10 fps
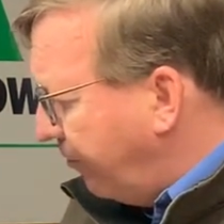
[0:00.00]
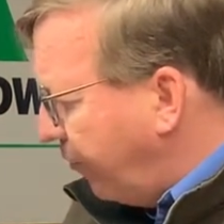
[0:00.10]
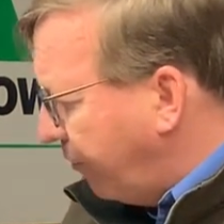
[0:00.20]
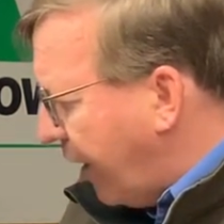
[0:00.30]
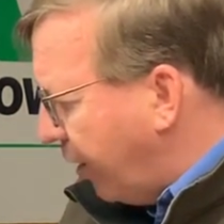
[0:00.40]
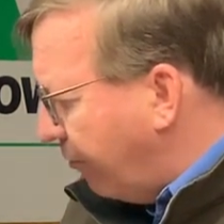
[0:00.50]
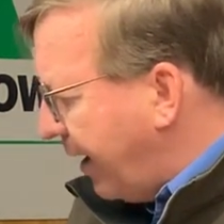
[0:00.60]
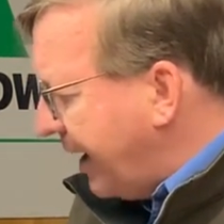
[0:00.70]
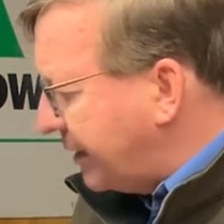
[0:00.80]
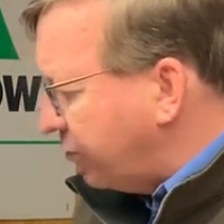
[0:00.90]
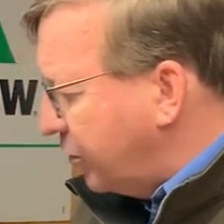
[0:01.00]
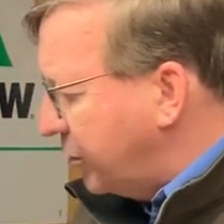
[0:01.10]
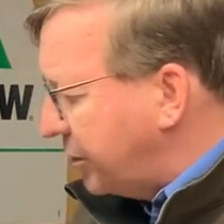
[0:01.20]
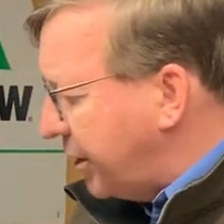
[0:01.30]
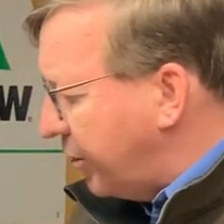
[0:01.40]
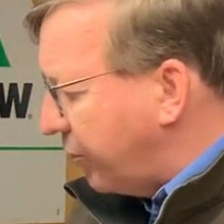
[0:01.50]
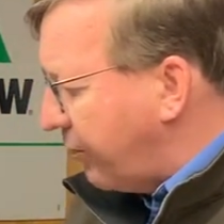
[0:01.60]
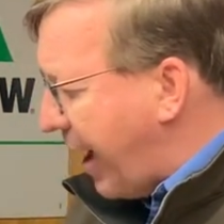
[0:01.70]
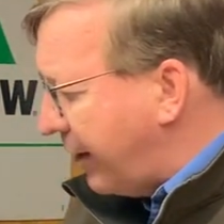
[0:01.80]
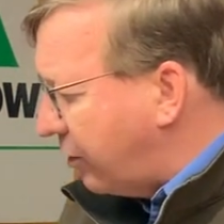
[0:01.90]
We've got our base roots here, the
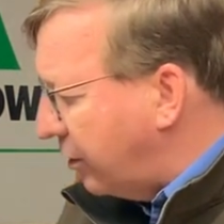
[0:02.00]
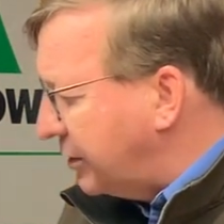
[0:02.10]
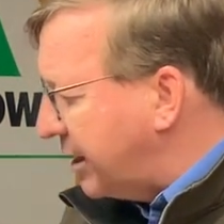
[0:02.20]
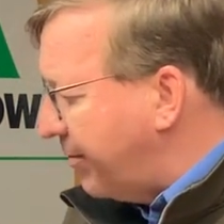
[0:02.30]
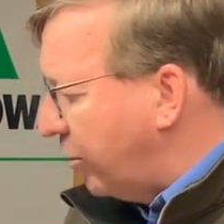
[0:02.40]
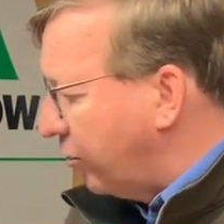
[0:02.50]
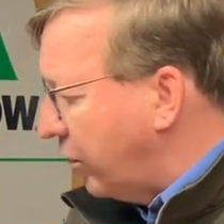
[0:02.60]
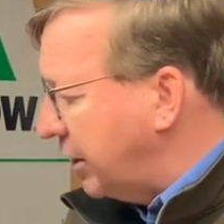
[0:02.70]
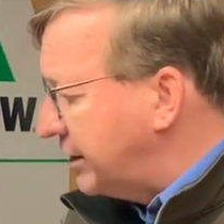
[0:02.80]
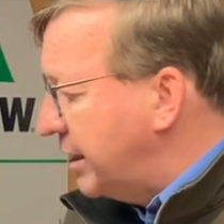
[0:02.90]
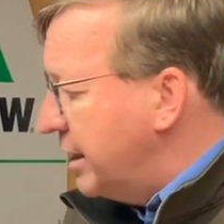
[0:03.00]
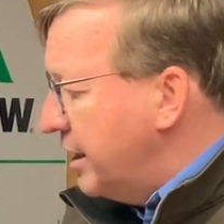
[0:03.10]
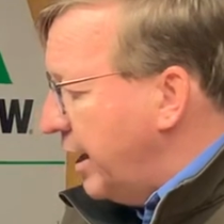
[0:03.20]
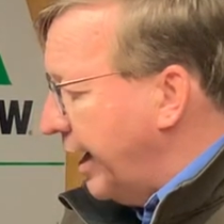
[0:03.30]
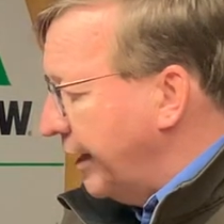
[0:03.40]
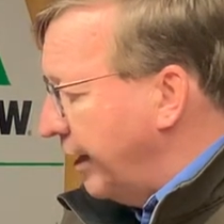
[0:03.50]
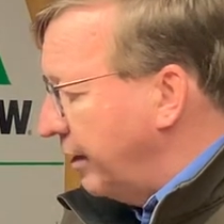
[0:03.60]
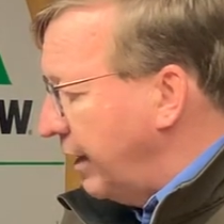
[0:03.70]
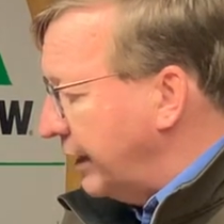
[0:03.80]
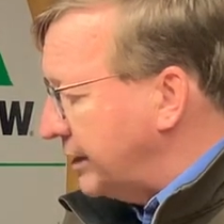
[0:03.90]
radical seminal roots. And
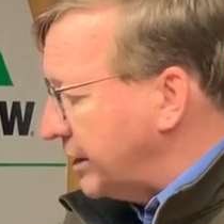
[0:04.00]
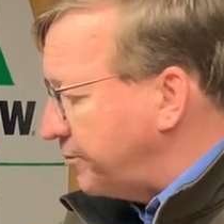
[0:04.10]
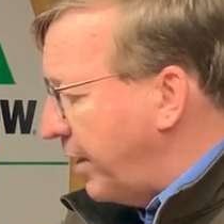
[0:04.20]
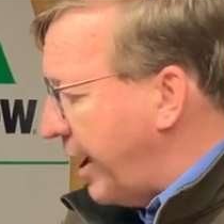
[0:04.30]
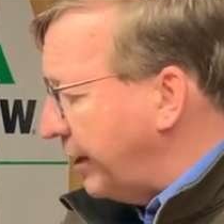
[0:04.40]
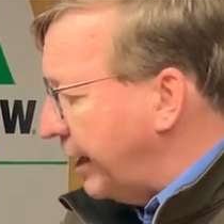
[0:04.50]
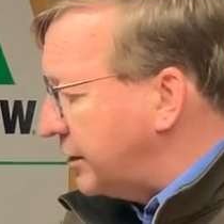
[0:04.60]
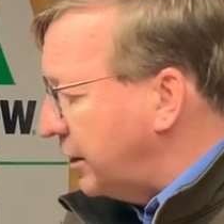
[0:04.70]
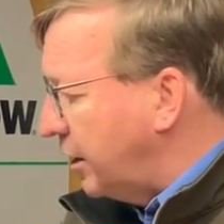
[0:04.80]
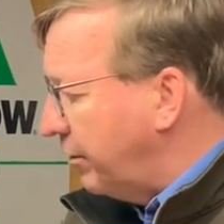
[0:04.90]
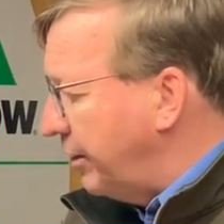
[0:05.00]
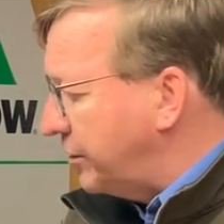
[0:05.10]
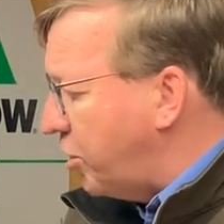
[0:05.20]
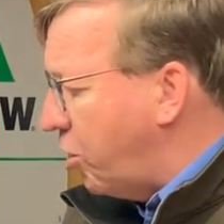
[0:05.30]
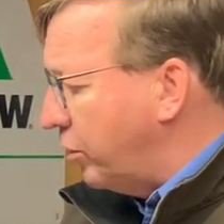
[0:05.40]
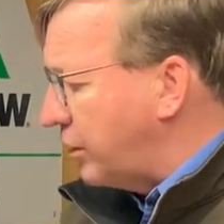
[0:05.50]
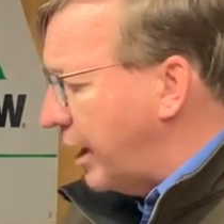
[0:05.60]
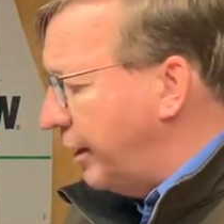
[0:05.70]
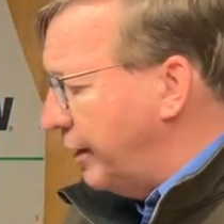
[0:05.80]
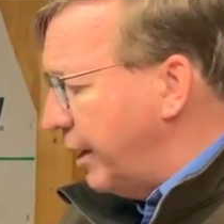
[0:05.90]
then as this plant gets a little bit taller,
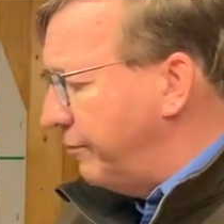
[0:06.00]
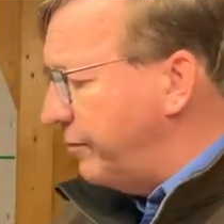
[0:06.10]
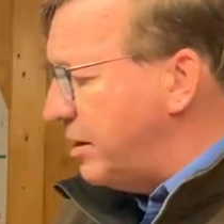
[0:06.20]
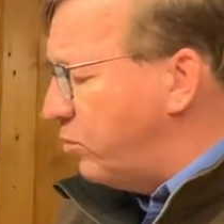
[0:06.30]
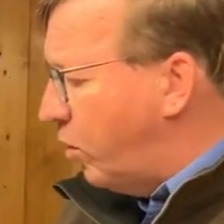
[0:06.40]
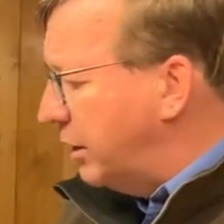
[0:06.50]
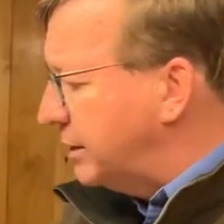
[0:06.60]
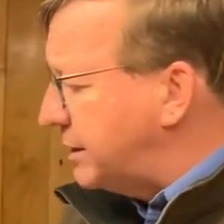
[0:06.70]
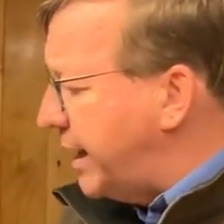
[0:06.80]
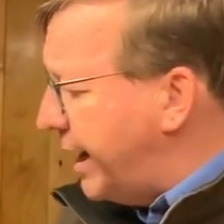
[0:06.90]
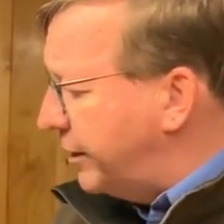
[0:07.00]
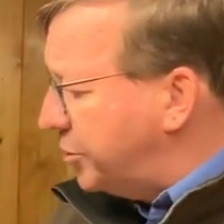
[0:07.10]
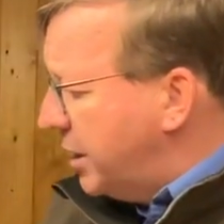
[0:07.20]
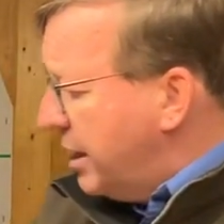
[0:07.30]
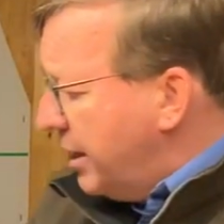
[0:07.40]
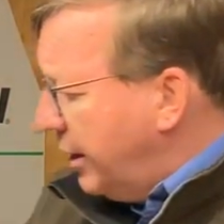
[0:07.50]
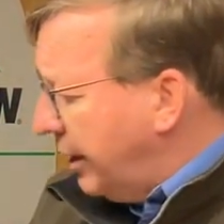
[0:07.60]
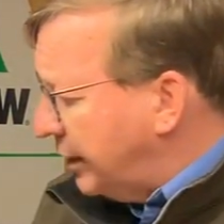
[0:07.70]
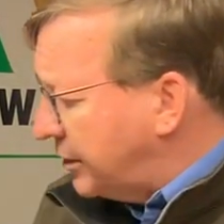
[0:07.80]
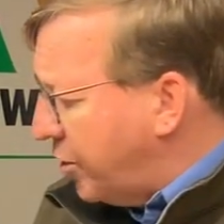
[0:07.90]
kind of in that V1 stage,
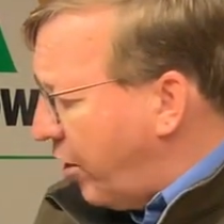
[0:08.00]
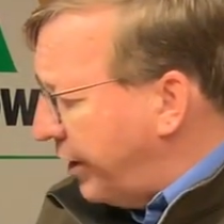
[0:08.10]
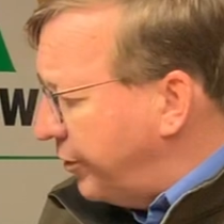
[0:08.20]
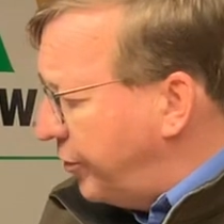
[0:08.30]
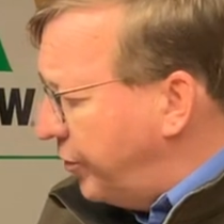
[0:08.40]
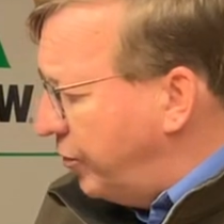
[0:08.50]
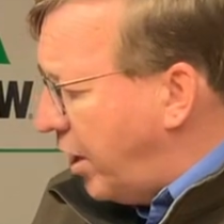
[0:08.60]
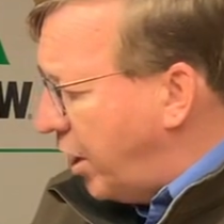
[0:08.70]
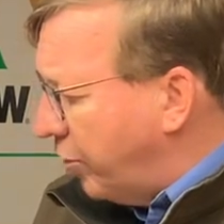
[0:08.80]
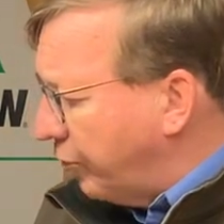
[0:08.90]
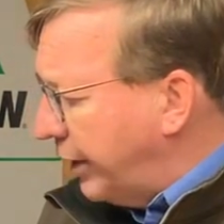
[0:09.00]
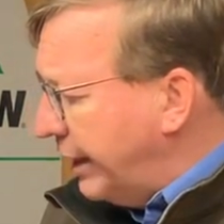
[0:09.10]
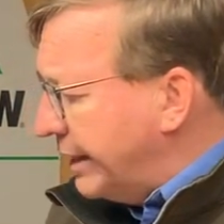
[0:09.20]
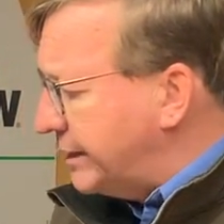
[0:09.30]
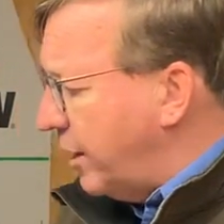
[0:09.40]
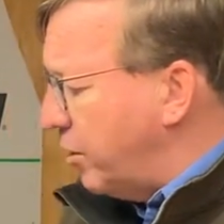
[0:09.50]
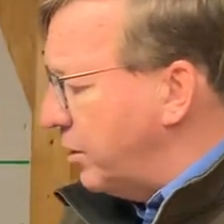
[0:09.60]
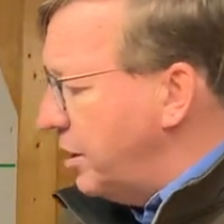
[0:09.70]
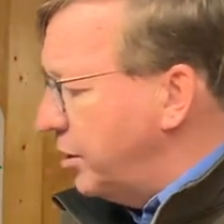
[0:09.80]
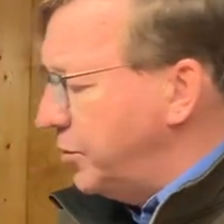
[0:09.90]
it's going to really start
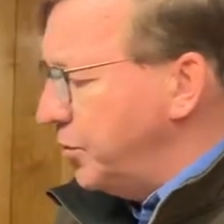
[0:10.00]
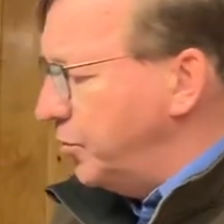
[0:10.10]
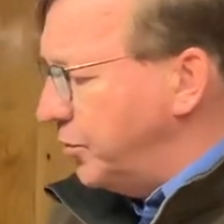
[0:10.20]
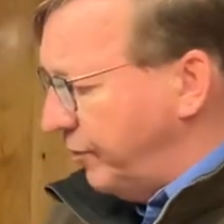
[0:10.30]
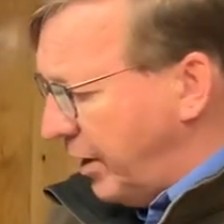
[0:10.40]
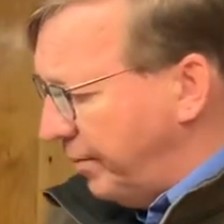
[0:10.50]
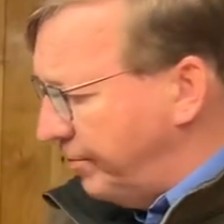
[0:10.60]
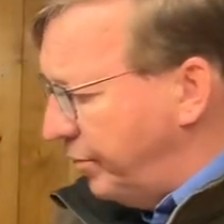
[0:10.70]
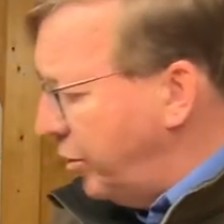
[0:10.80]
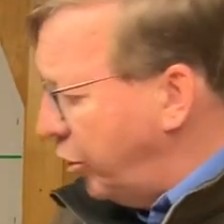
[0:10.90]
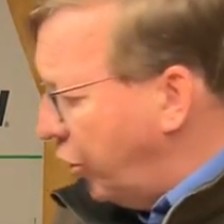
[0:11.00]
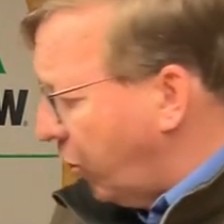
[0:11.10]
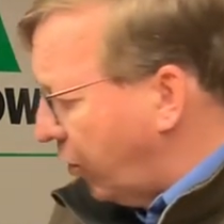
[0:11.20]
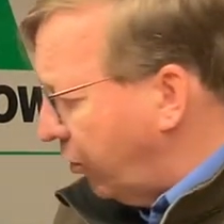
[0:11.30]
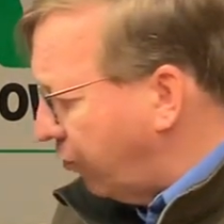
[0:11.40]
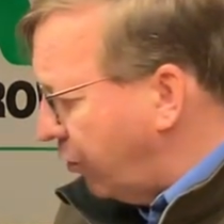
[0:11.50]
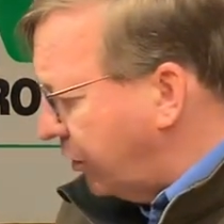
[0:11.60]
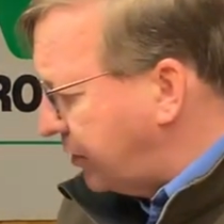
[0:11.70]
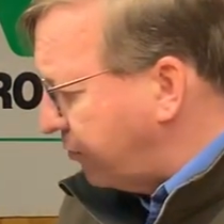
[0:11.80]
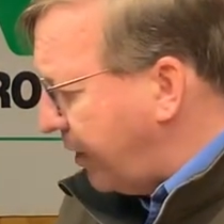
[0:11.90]
to develop nodal
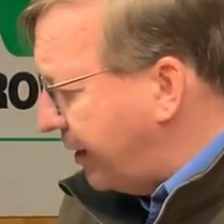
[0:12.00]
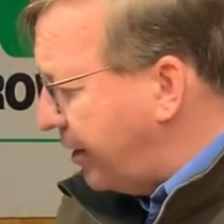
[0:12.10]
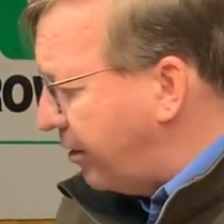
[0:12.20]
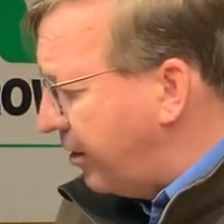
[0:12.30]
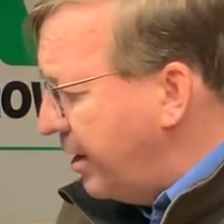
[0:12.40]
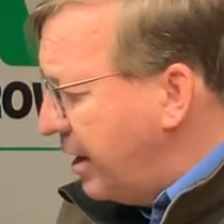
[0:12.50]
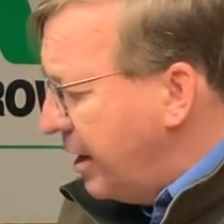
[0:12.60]
roots right here.